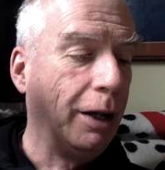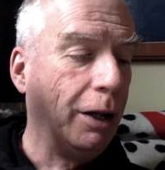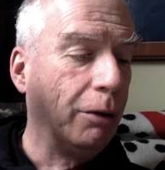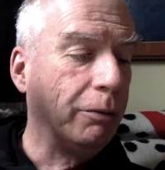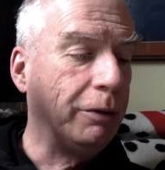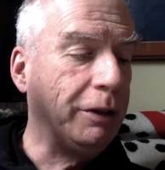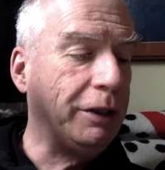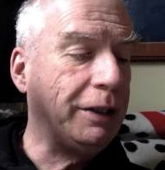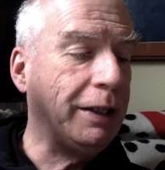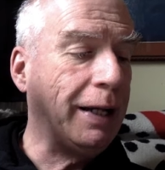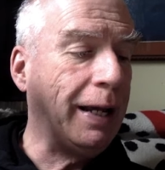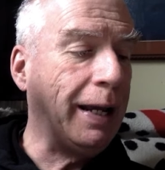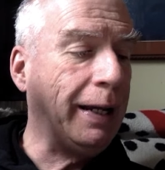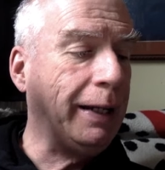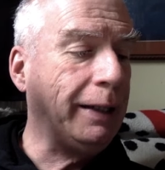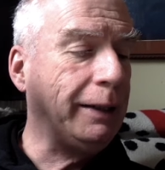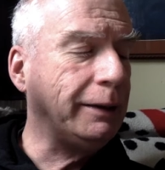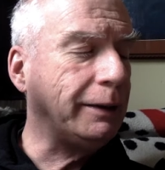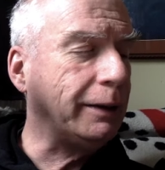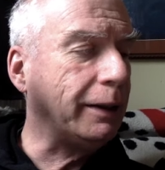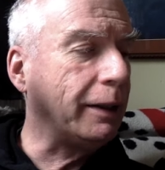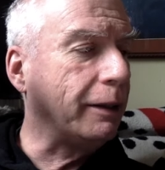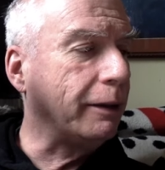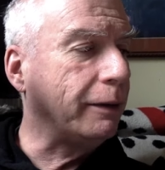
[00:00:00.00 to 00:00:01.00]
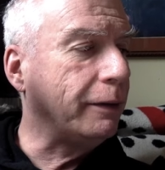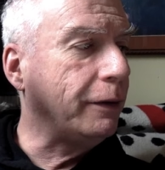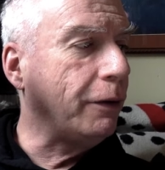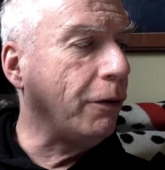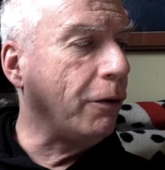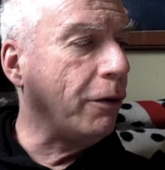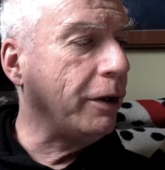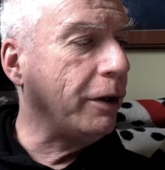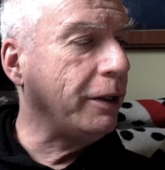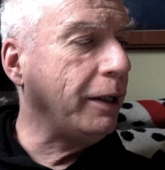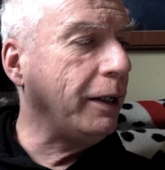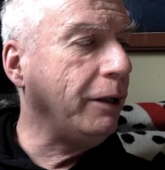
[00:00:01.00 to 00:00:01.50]
retains an
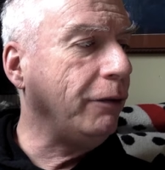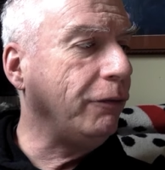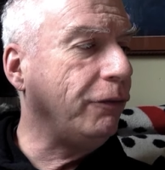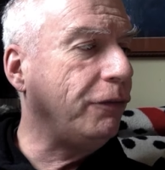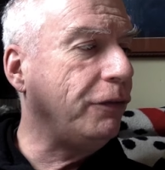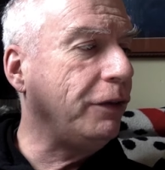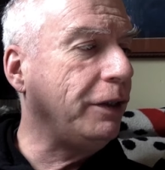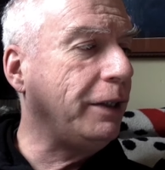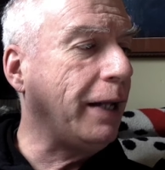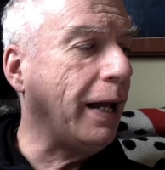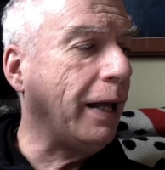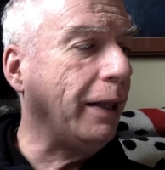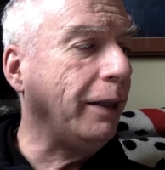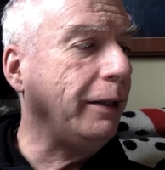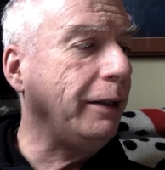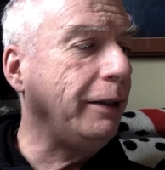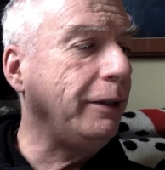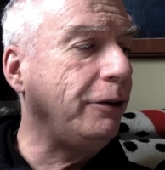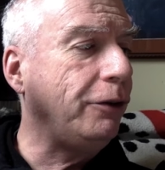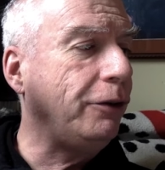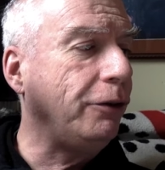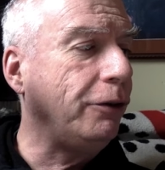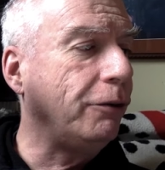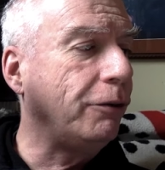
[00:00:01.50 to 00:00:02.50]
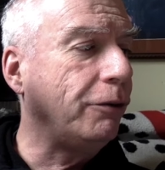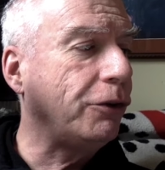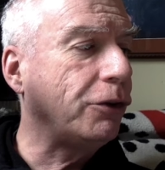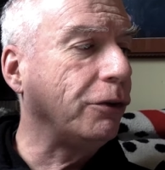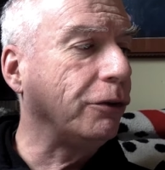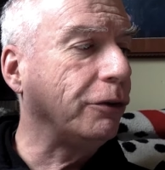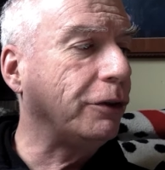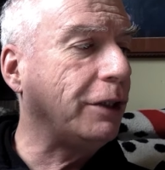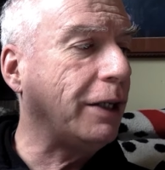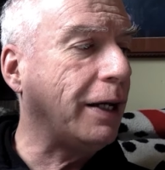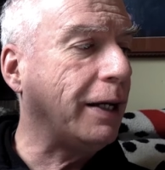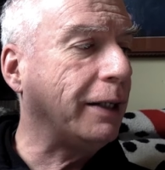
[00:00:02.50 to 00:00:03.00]
authoritative fidelity to the
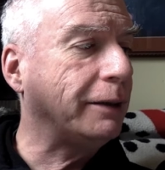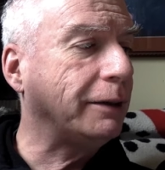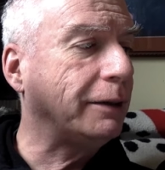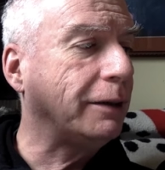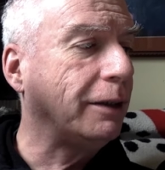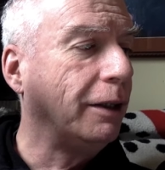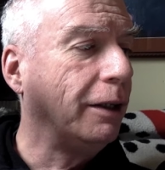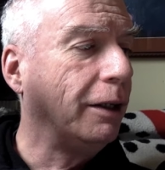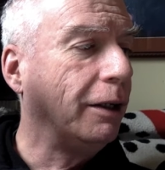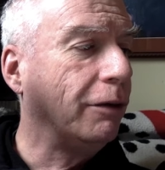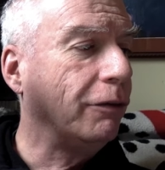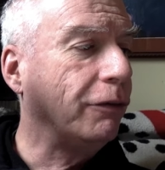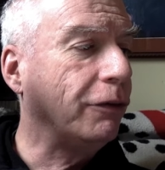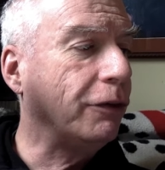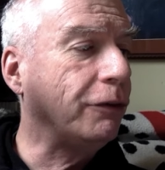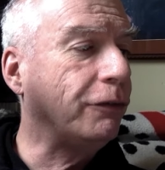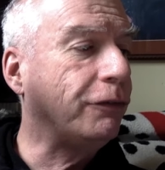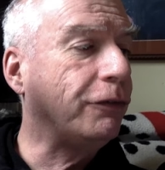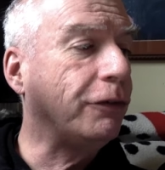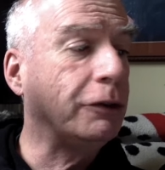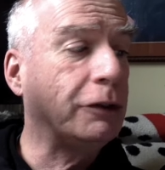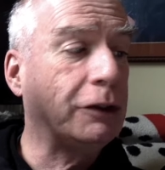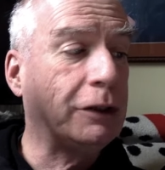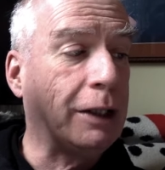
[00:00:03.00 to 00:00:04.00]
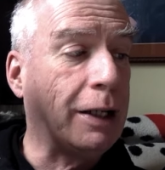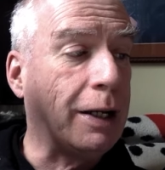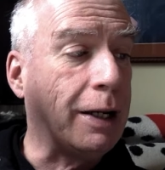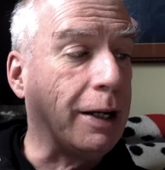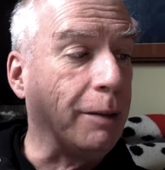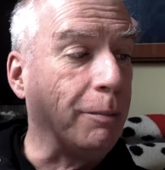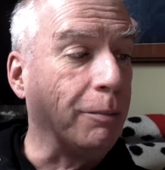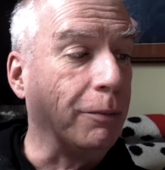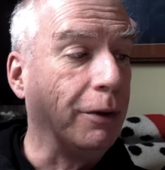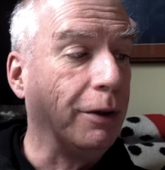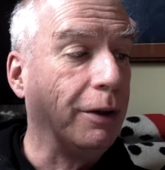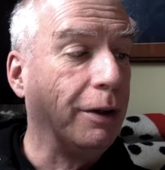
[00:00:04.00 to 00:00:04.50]
original text for the first
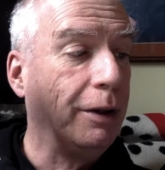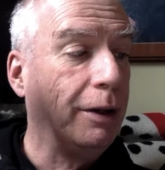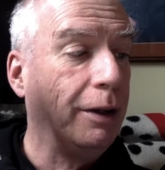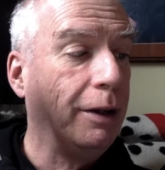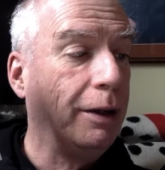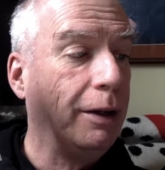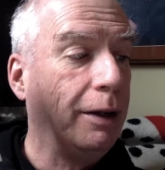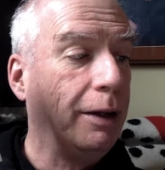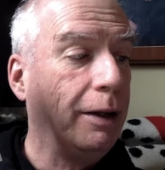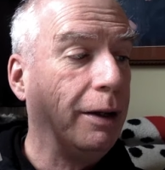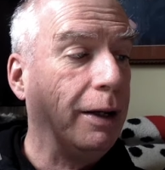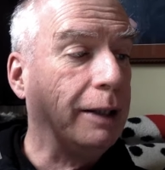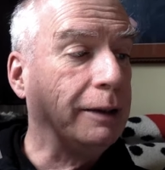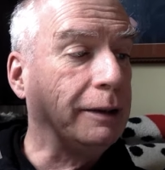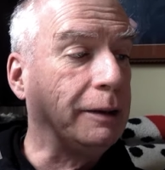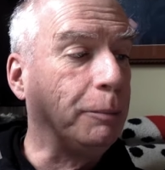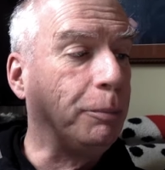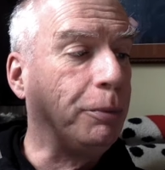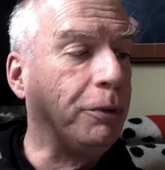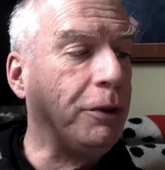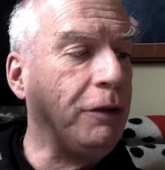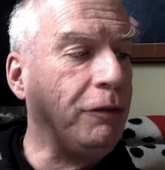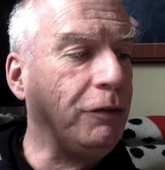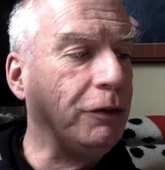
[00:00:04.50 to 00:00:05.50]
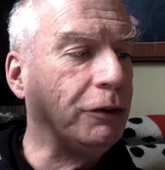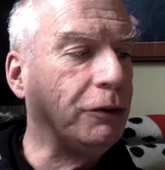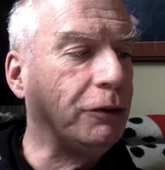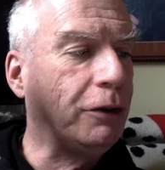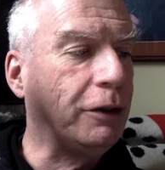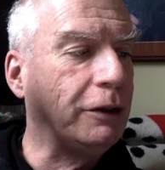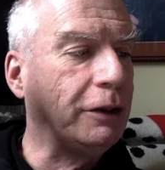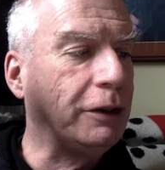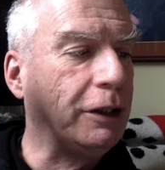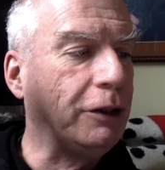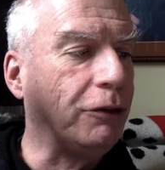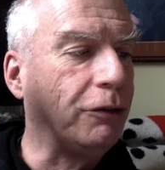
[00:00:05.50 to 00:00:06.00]
time, as the previous
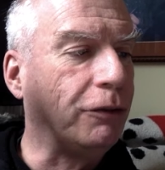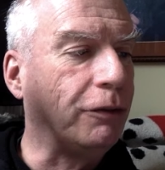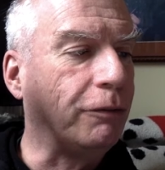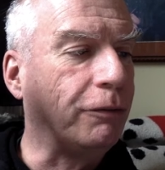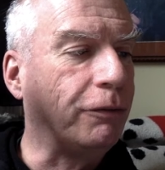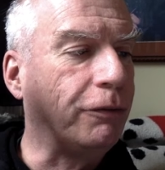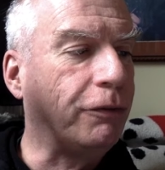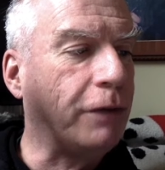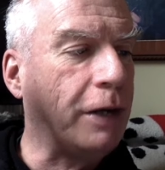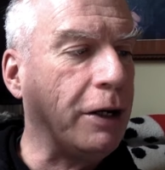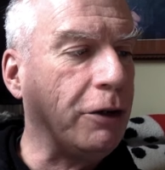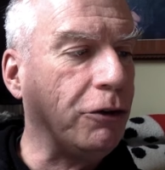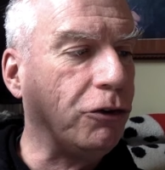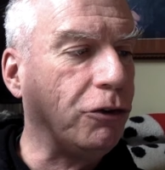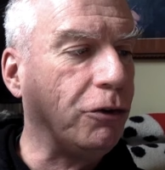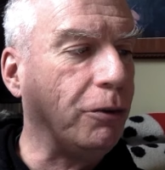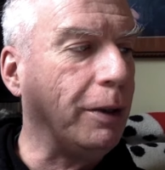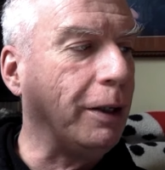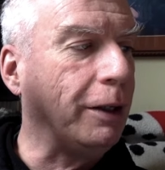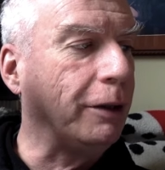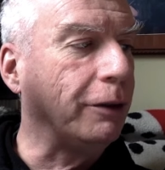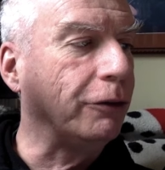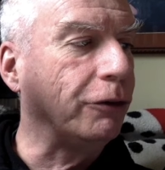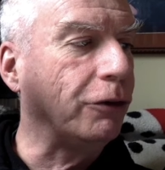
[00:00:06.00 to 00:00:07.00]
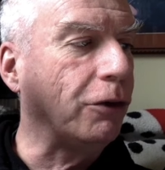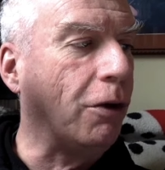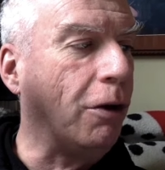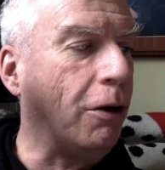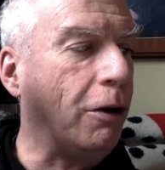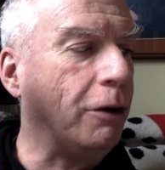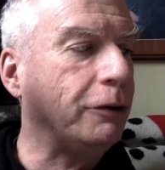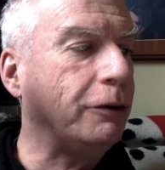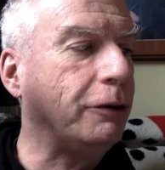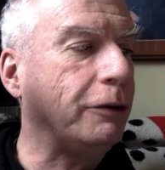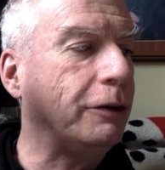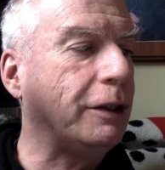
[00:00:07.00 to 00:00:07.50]
translation from French to English
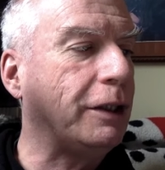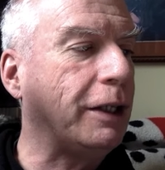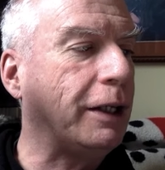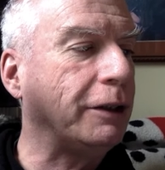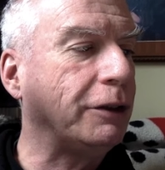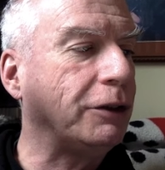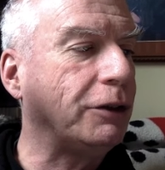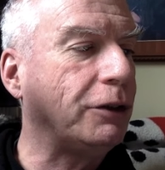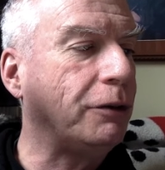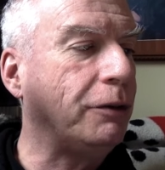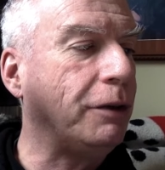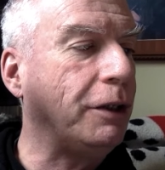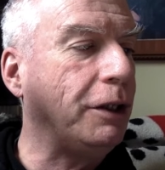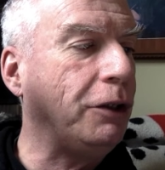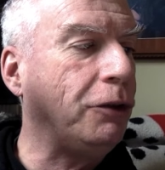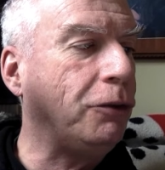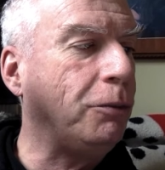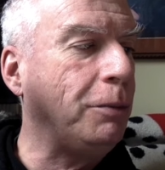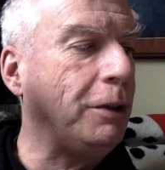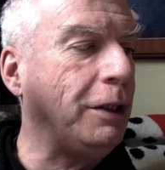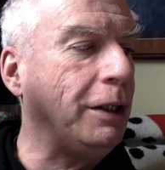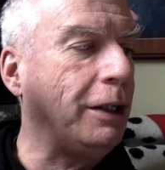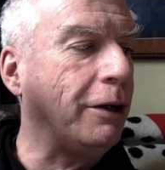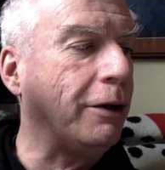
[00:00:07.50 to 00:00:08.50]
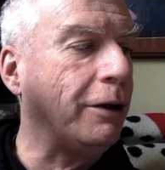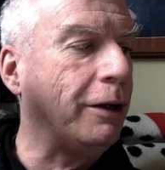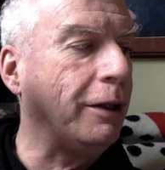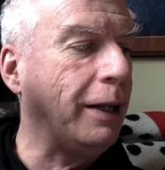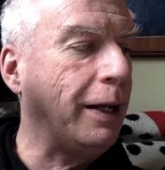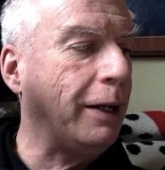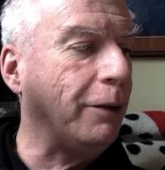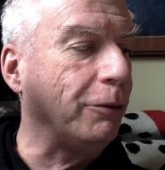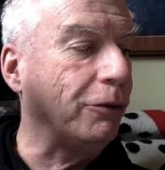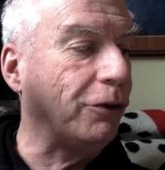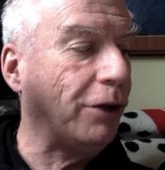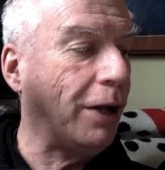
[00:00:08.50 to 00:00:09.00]
altered the text through an intermediary
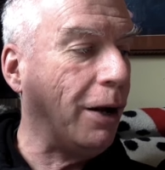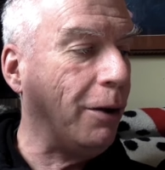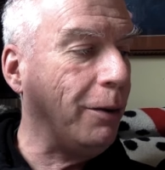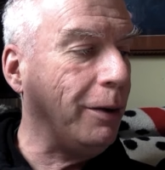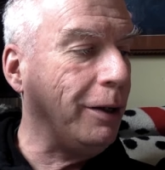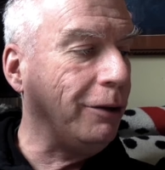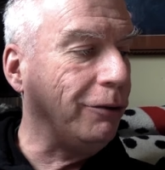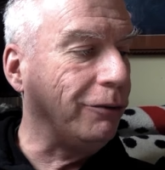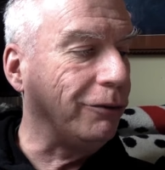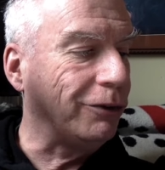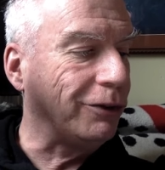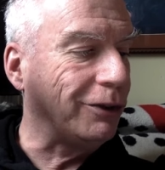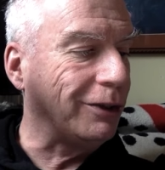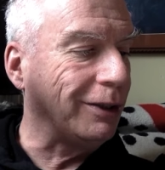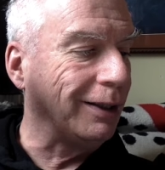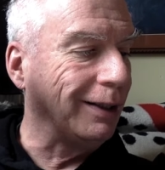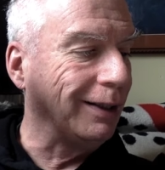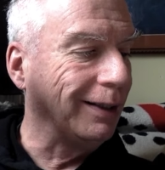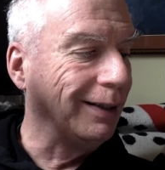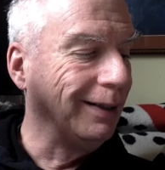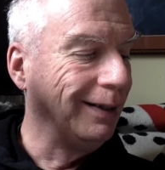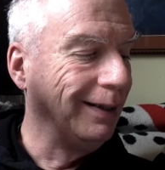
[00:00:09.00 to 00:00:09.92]
language. How interesting!